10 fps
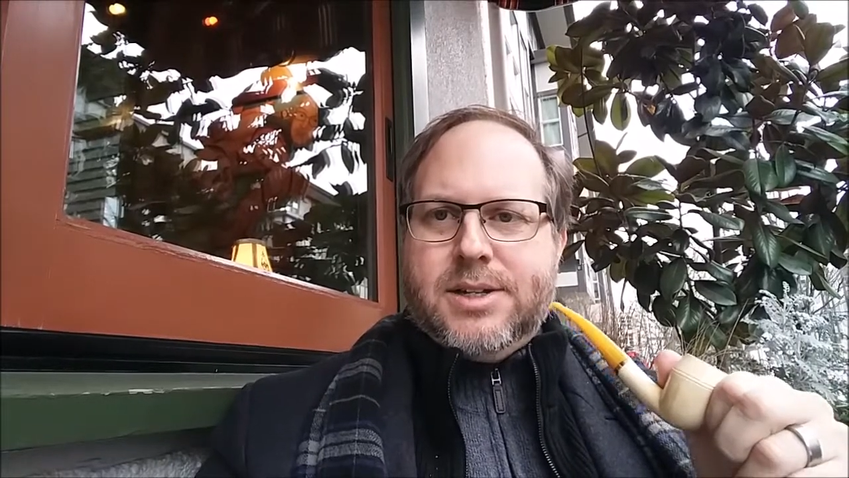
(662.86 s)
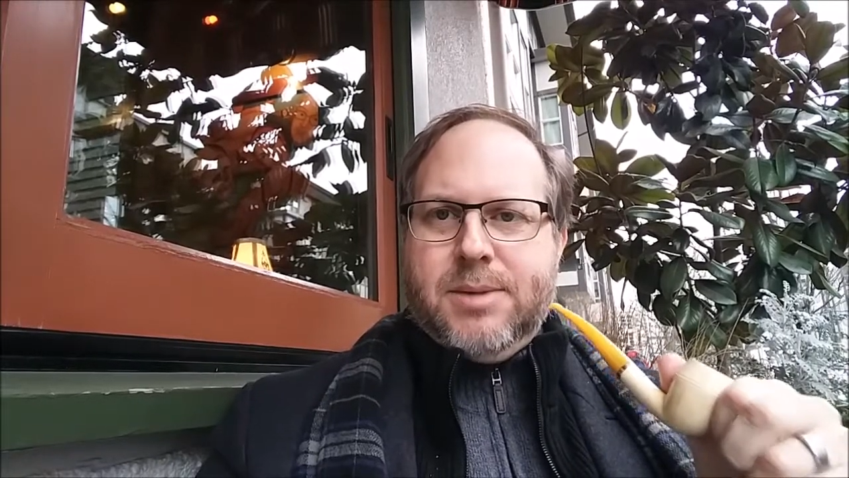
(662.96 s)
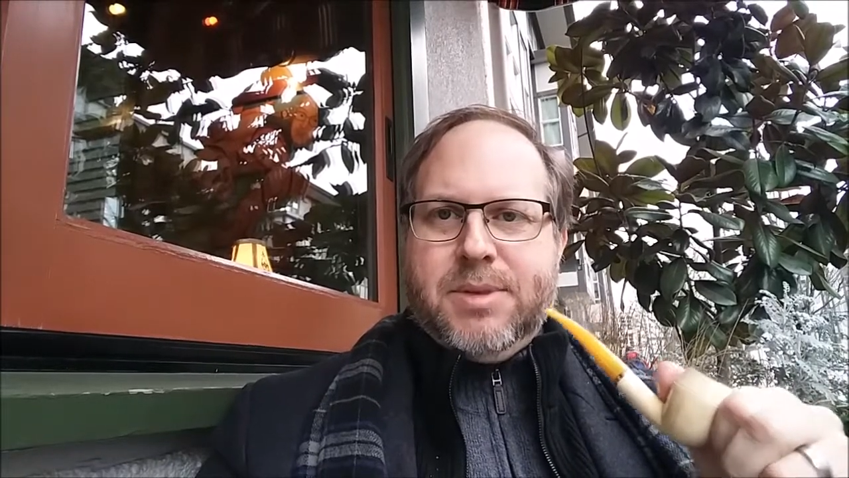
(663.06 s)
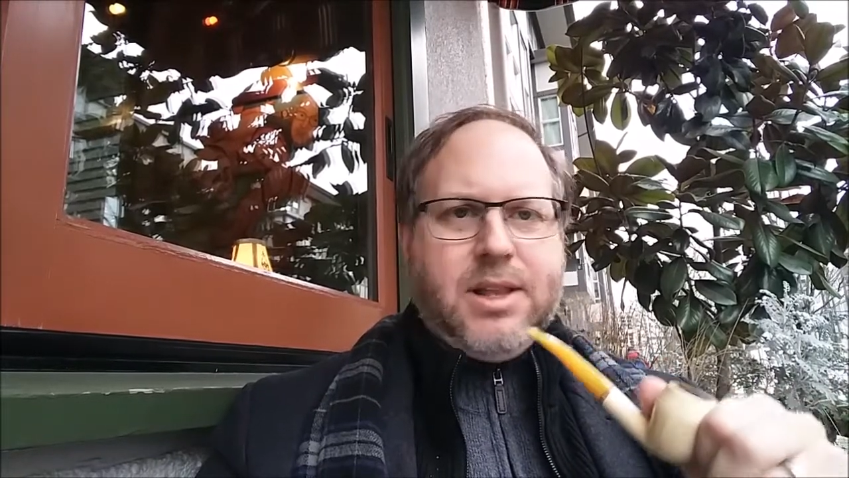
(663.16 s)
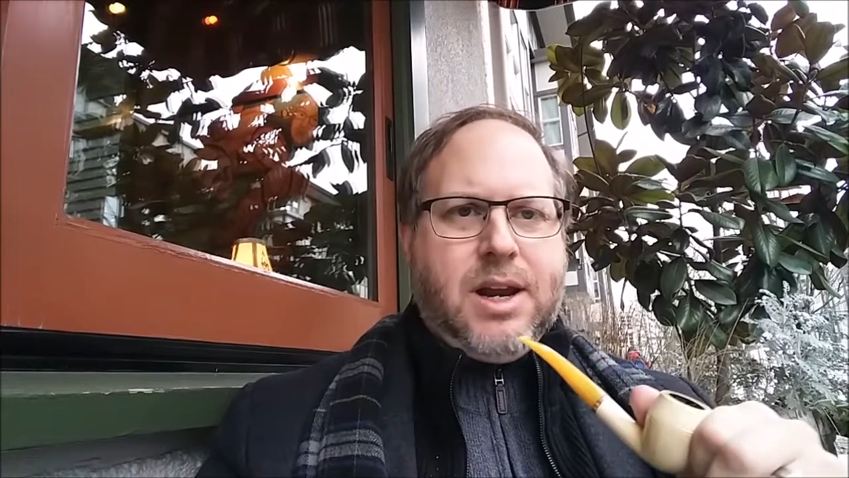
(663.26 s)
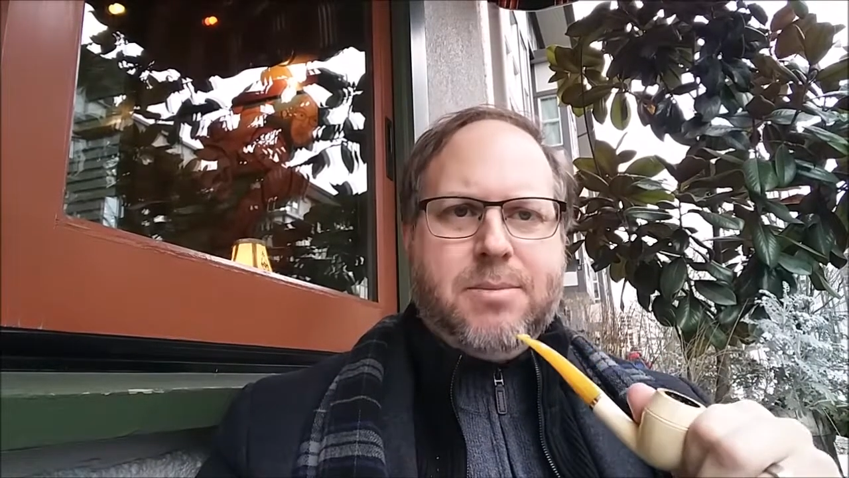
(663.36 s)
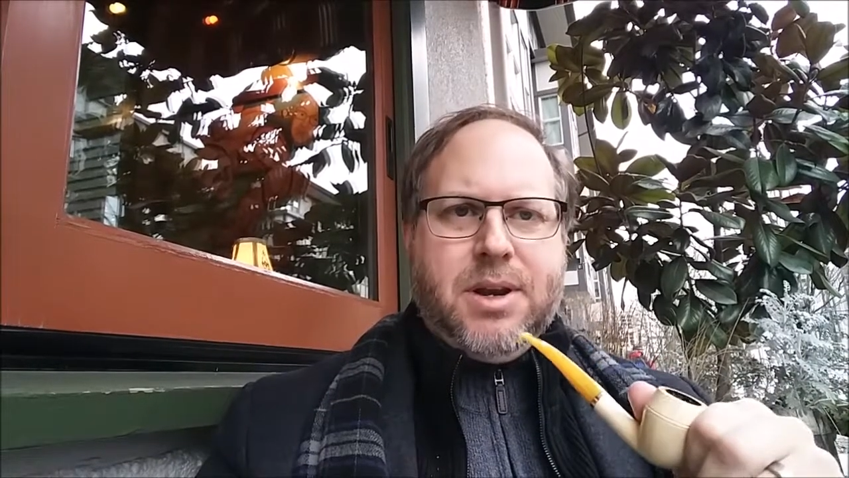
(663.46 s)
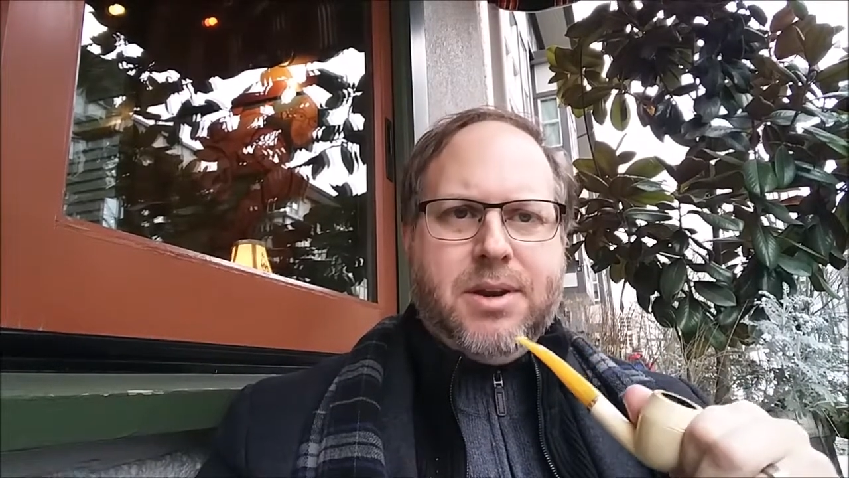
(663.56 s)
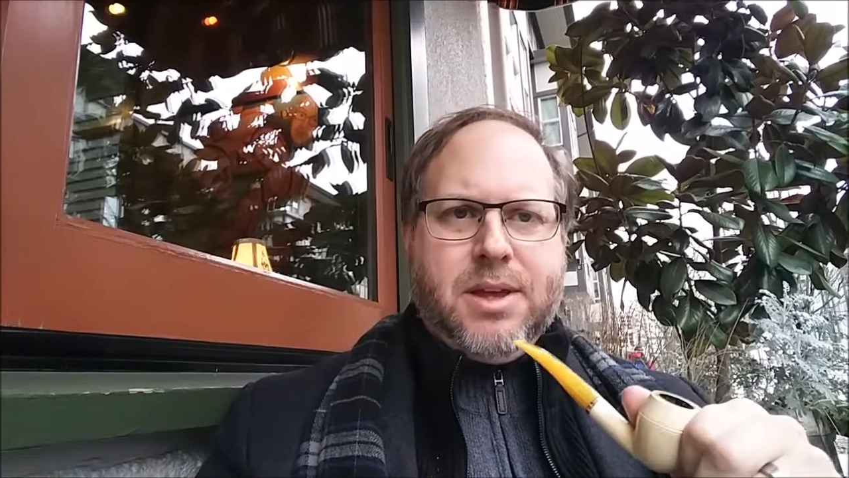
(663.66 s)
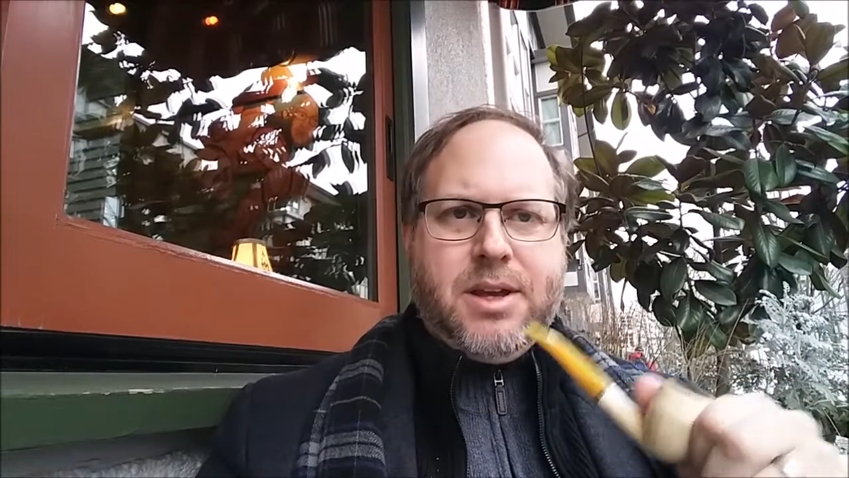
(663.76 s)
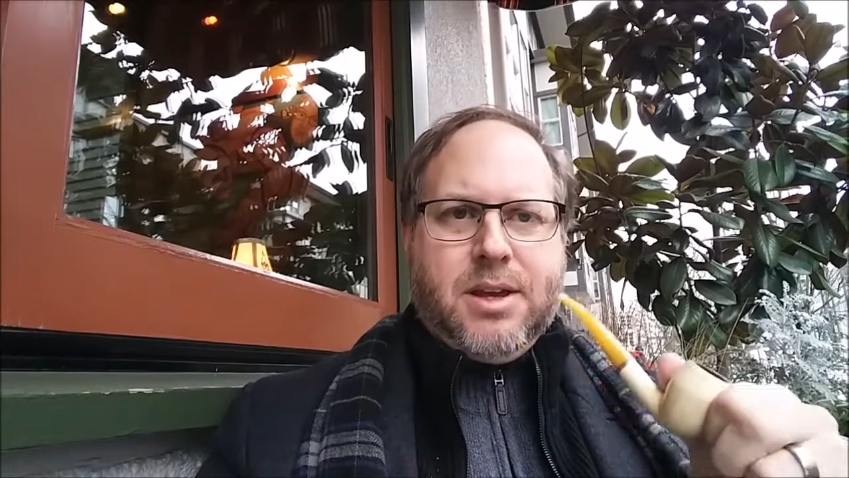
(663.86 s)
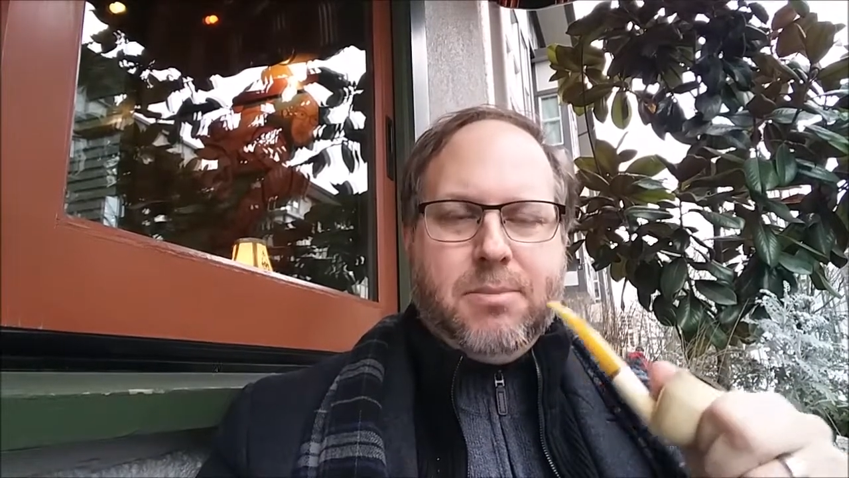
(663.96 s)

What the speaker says: something that I've been thinking